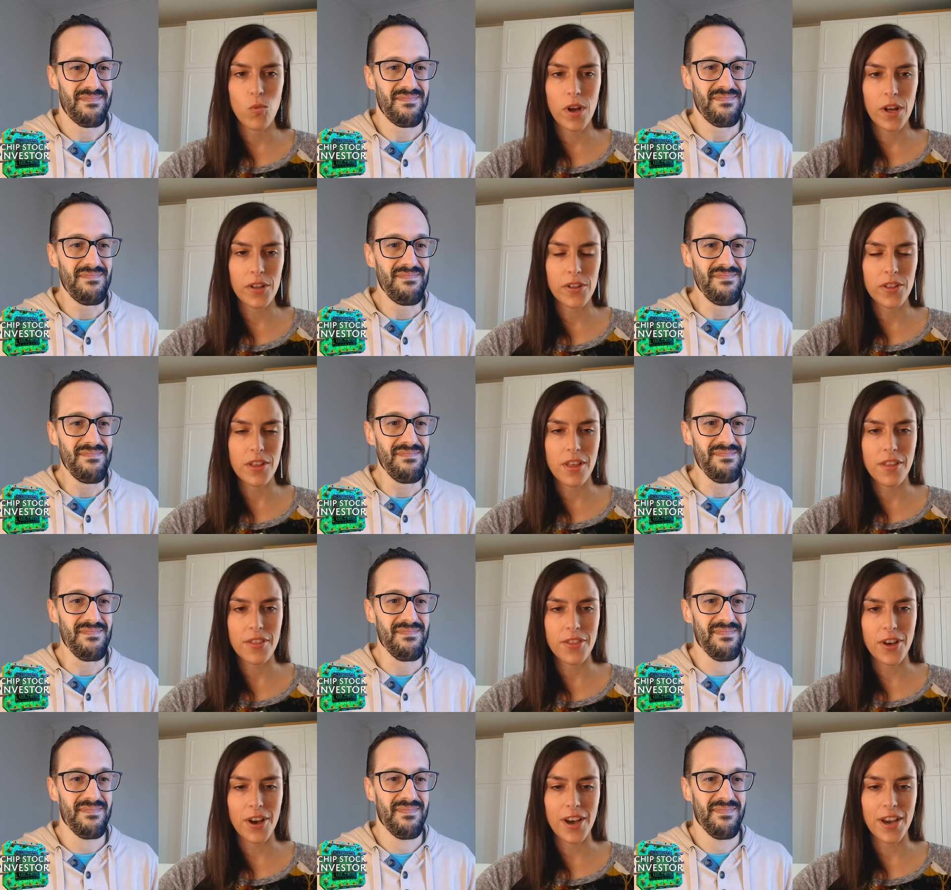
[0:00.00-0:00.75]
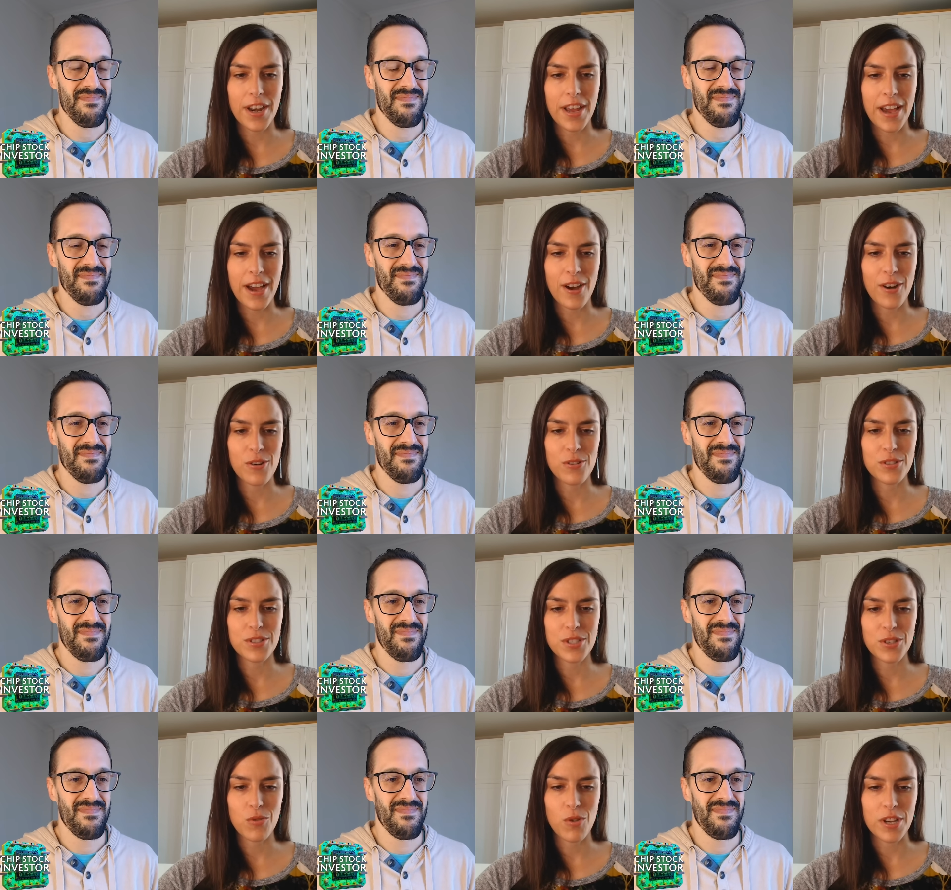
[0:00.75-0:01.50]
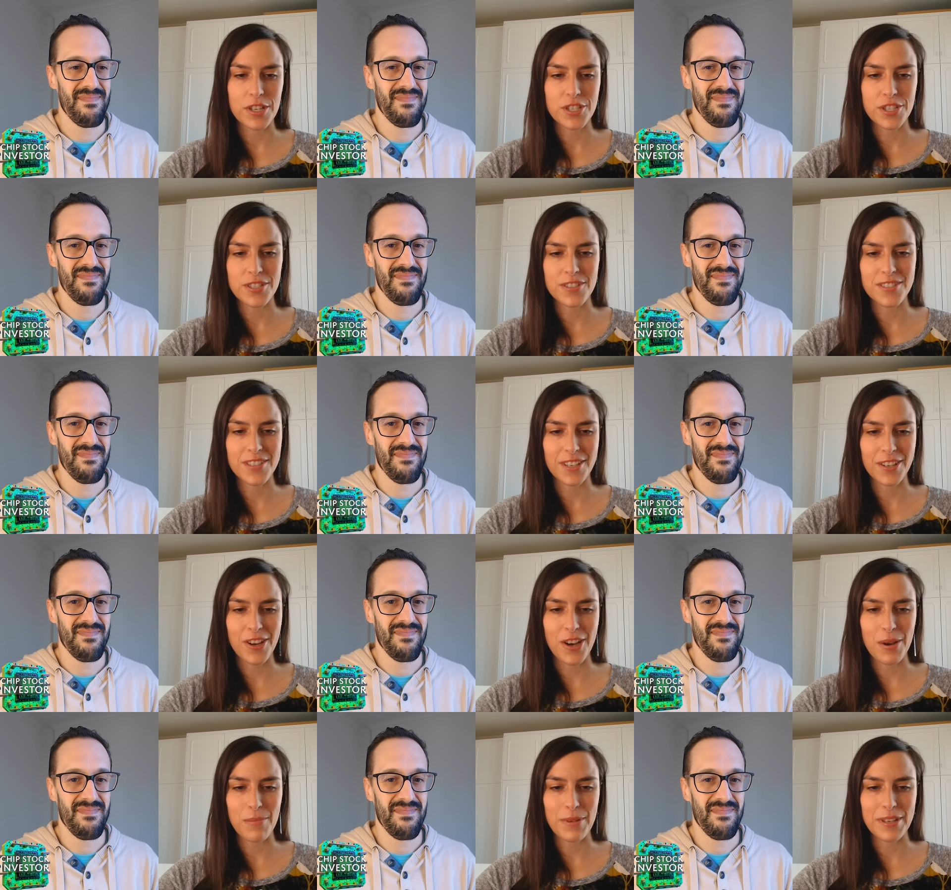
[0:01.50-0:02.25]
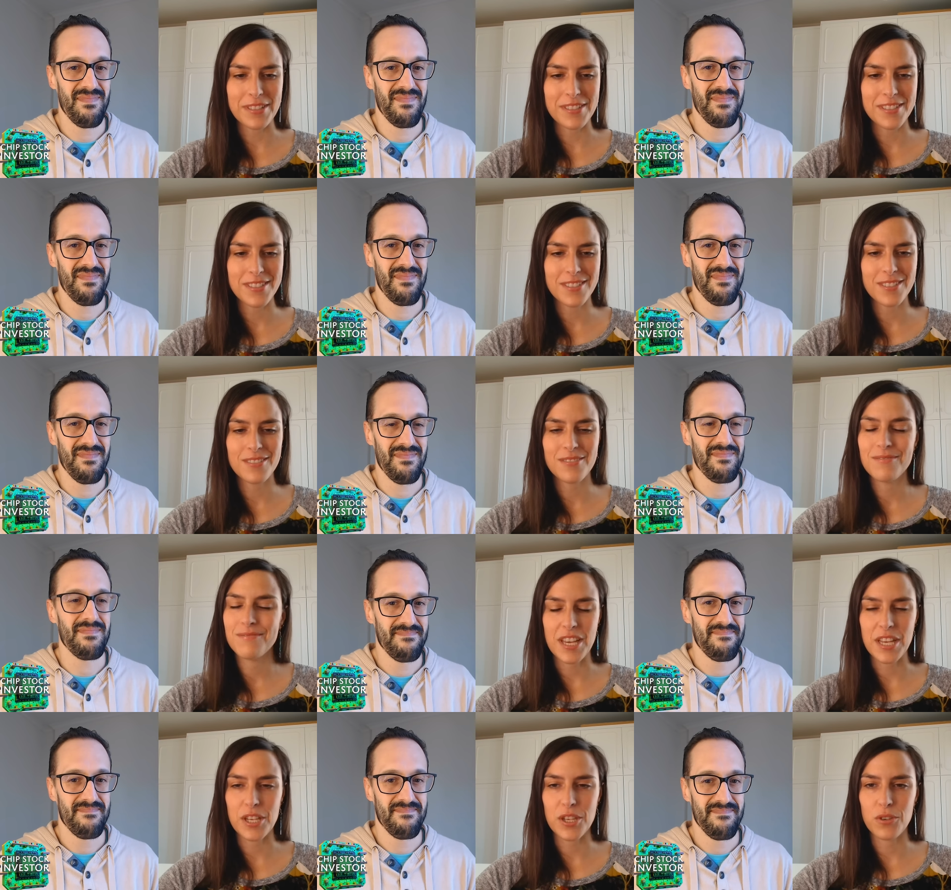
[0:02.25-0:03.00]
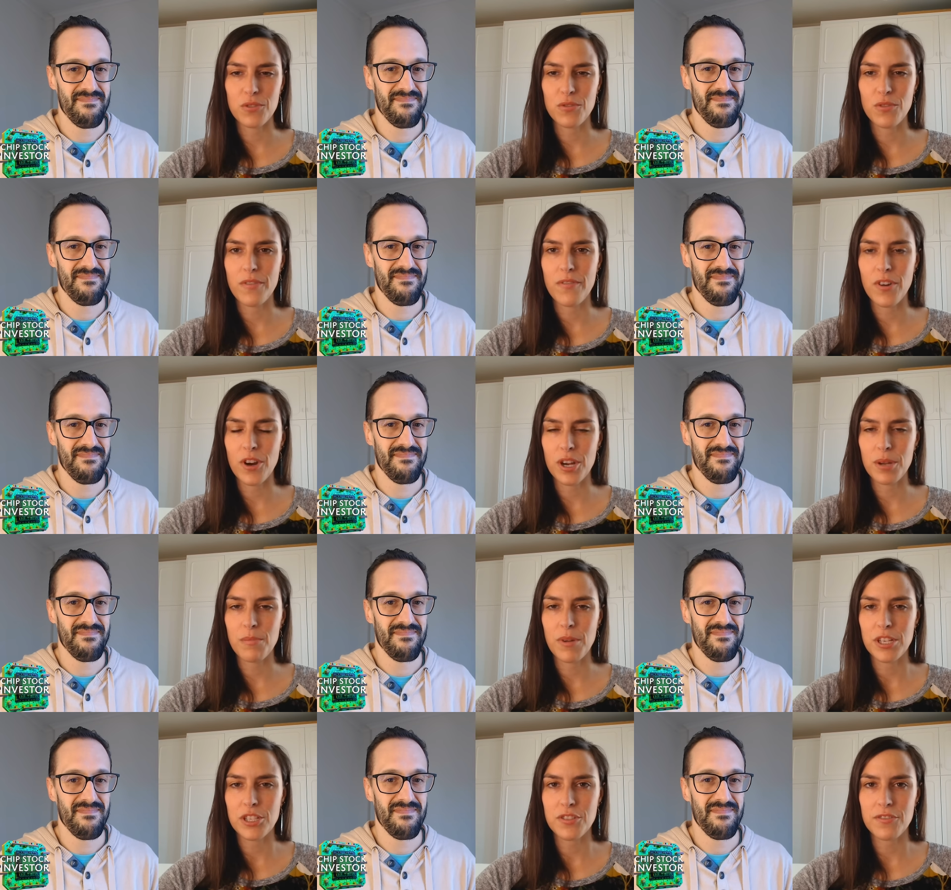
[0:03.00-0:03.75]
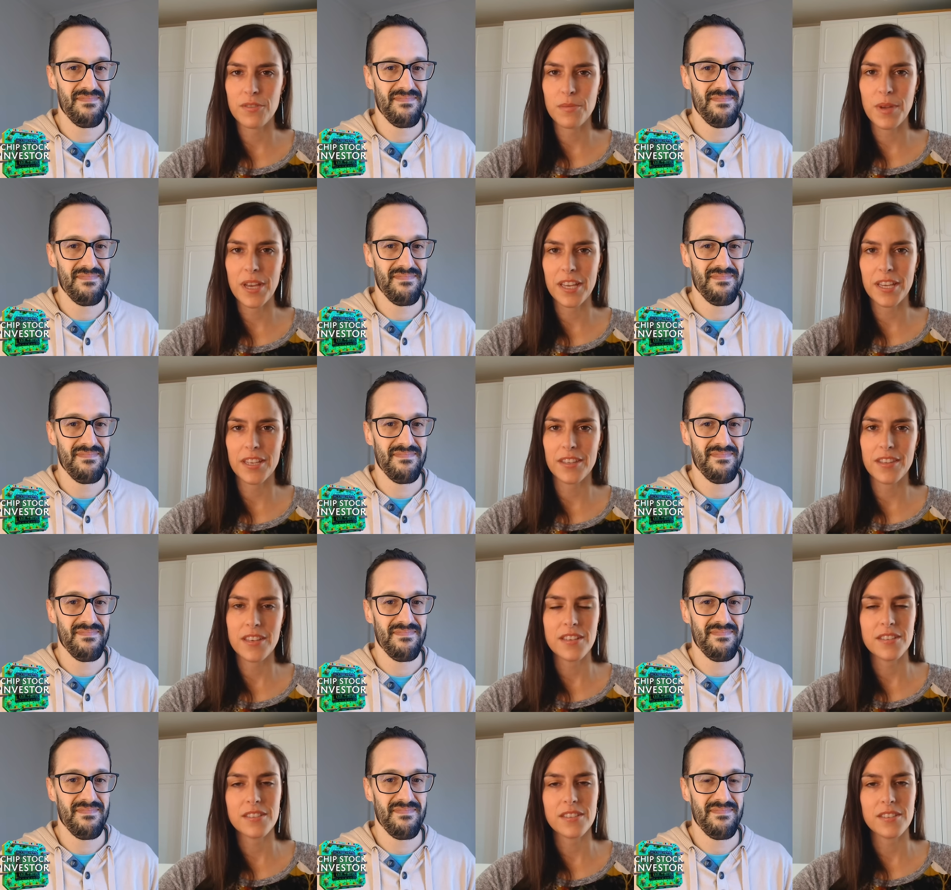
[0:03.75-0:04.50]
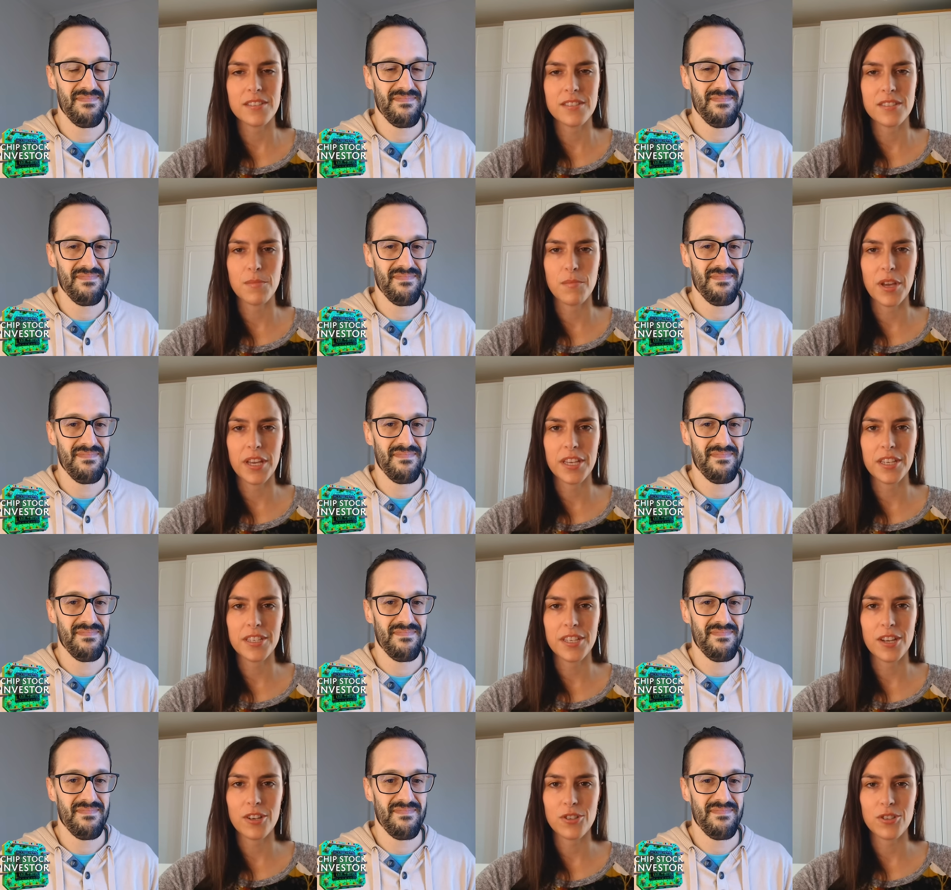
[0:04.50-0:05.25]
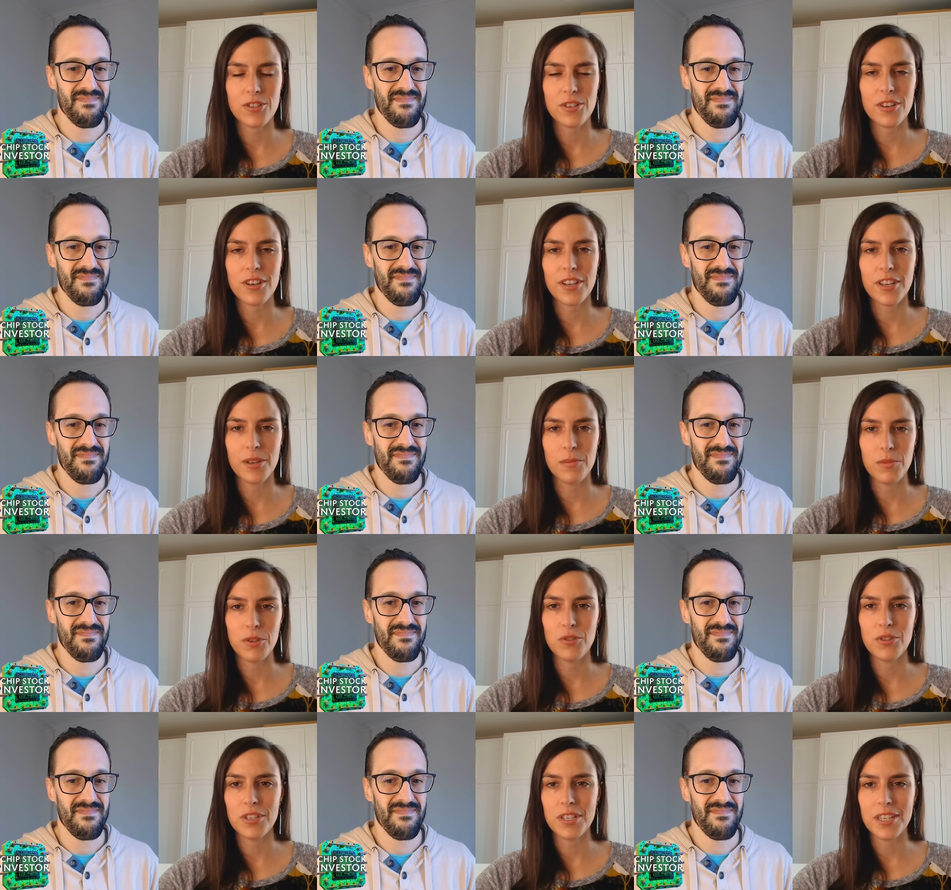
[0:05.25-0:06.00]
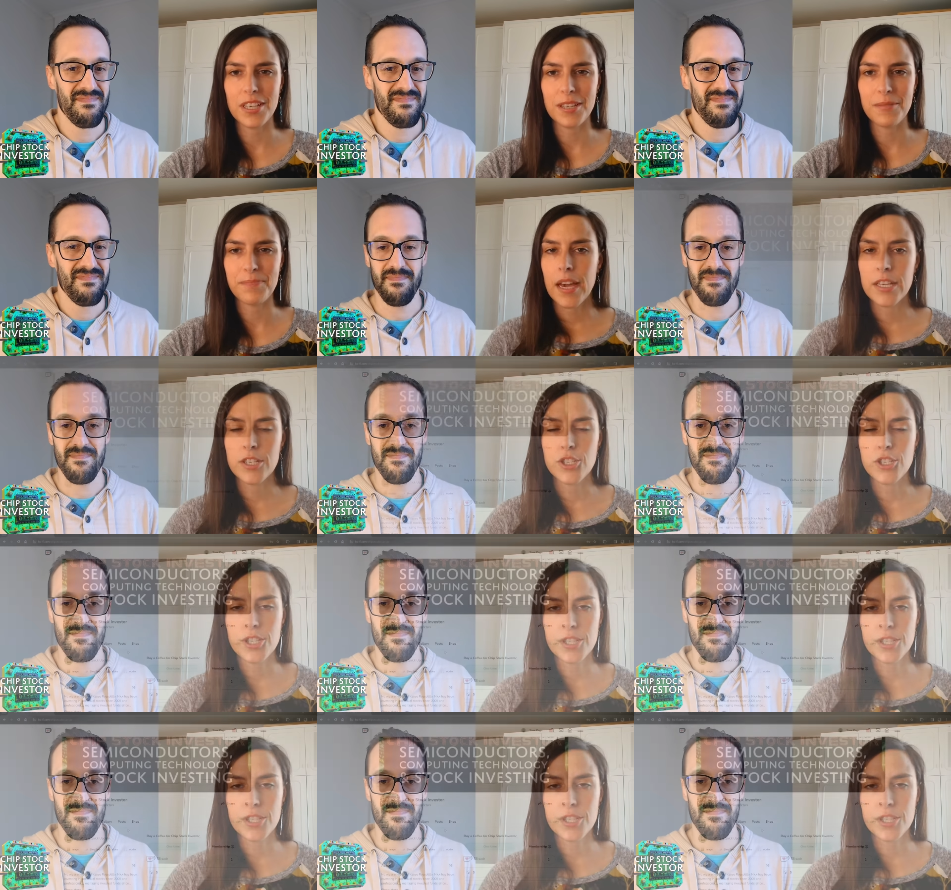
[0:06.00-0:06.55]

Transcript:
Speaker 1: well thought out questions and comments. Thank you very much for making this a semiconductor community. And